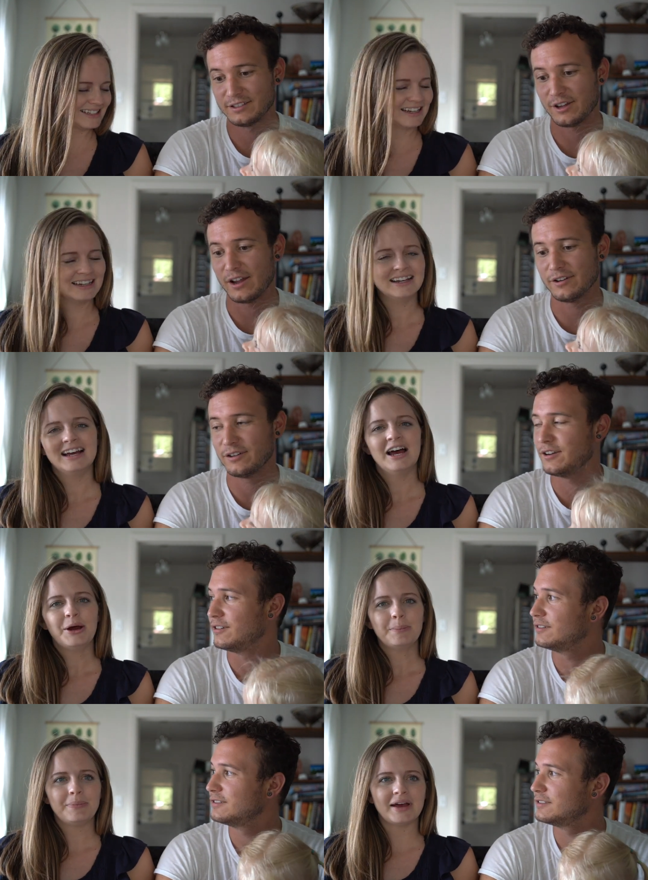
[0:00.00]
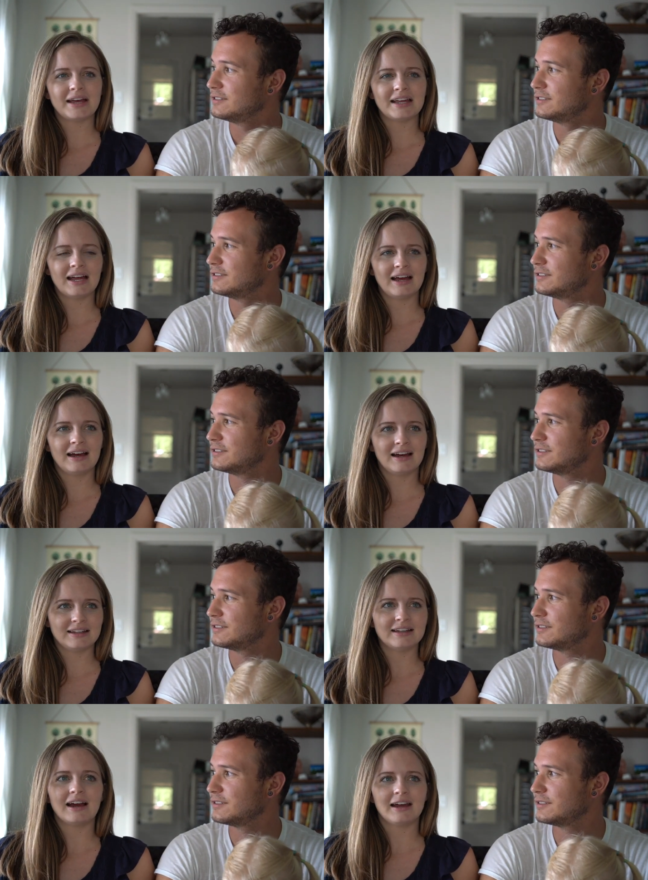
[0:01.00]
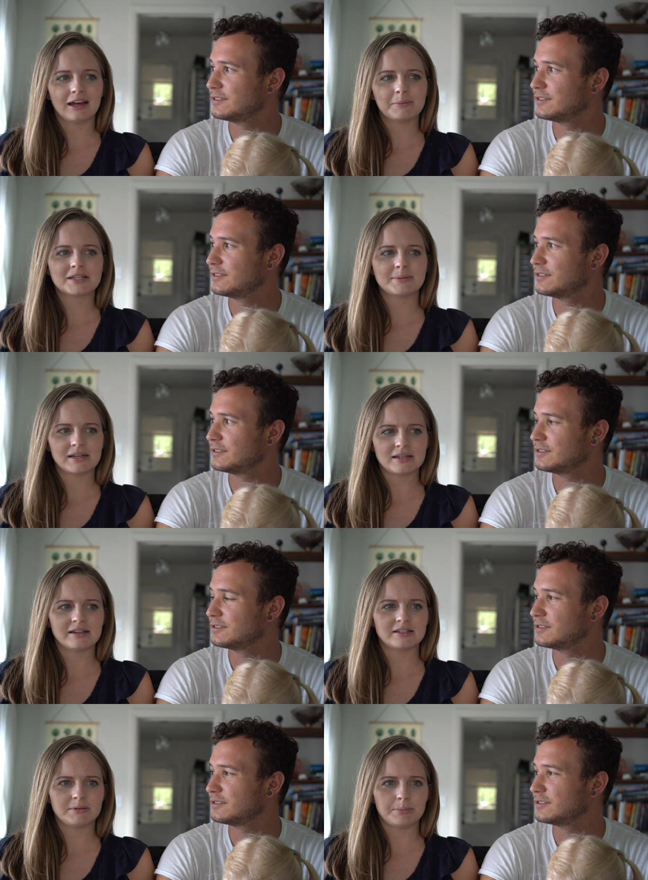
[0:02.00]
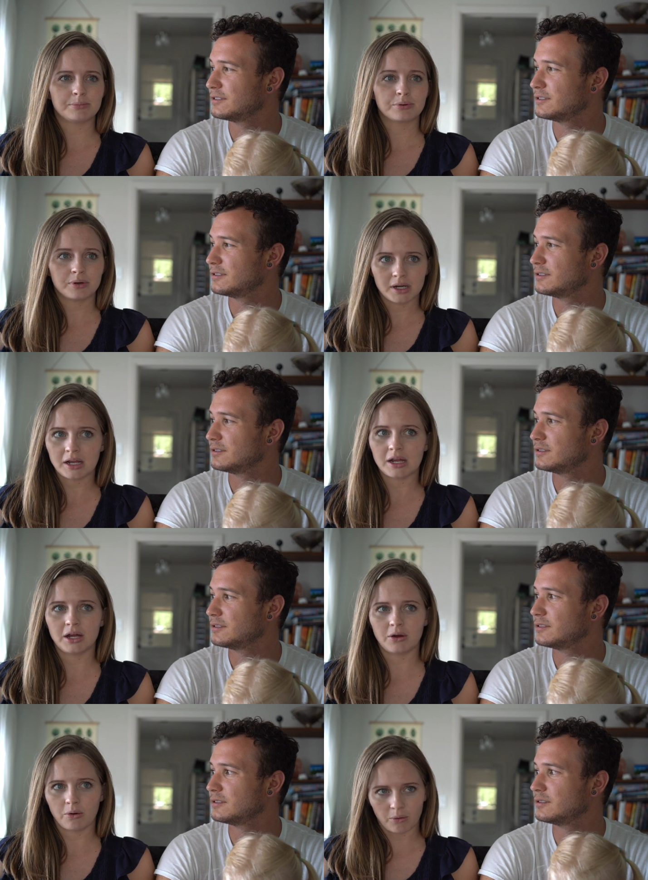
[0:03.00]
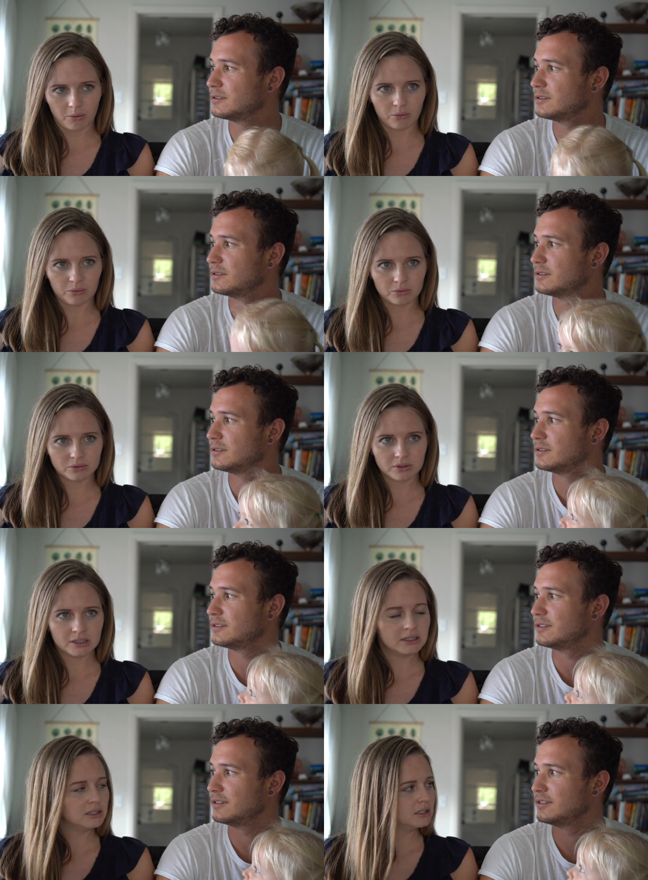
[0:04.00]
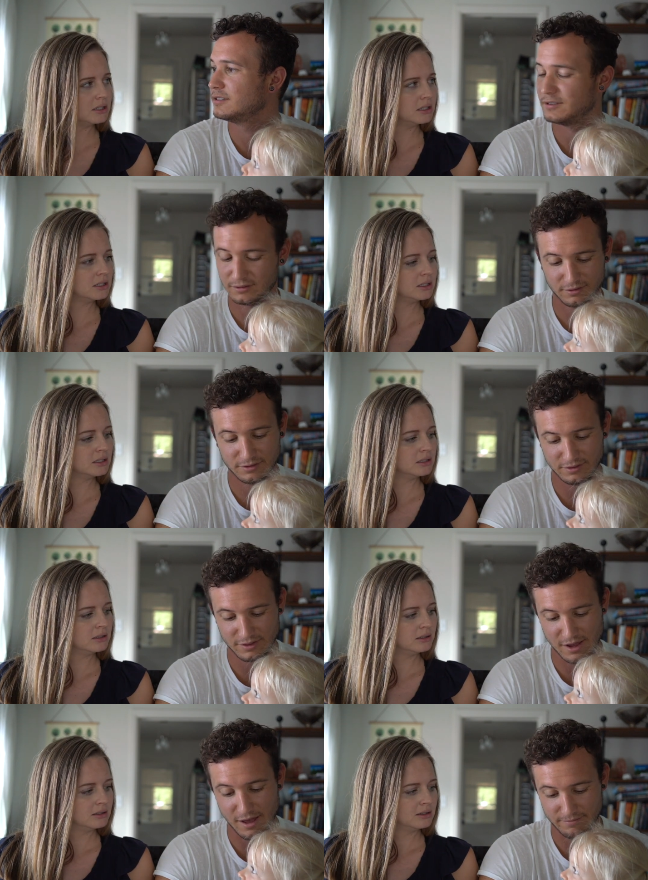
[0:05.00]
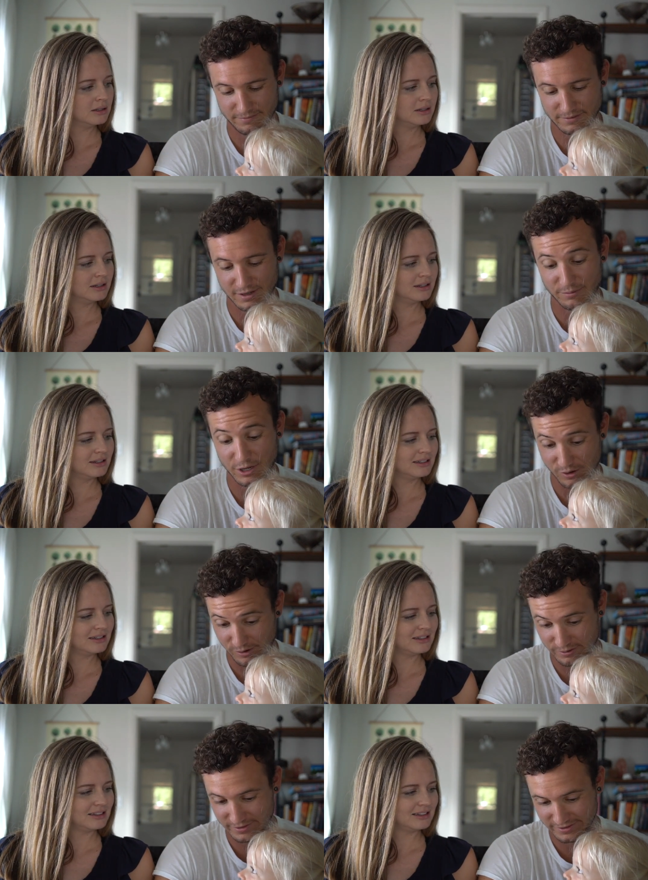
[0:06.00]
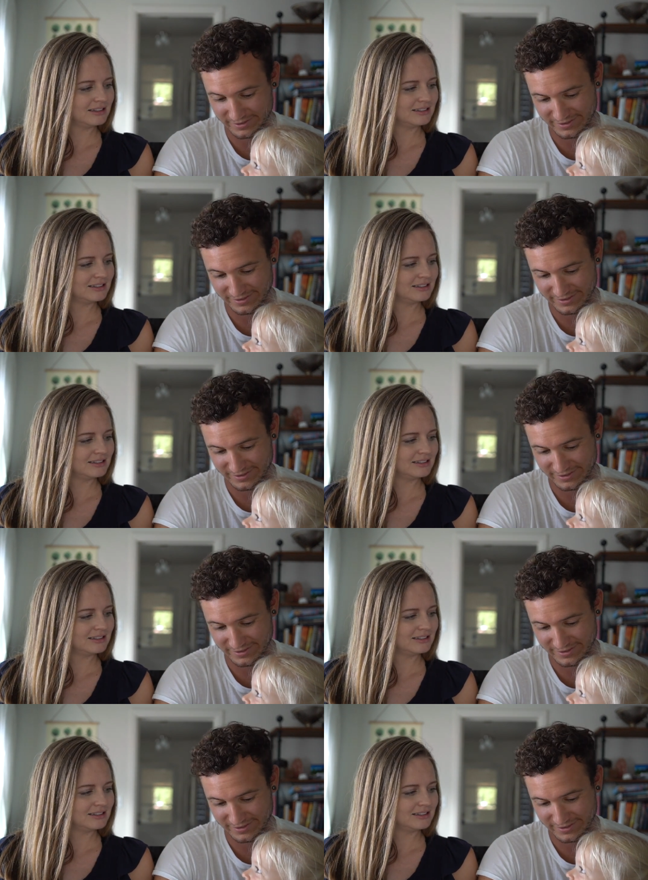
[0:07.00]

Speaker 1: So I don't know.
Speaker 2: But uh, yeah, I am expecting it to be pretty cold. It's pretty cold.
Speaker 1: Yeah, it's gonna be cold.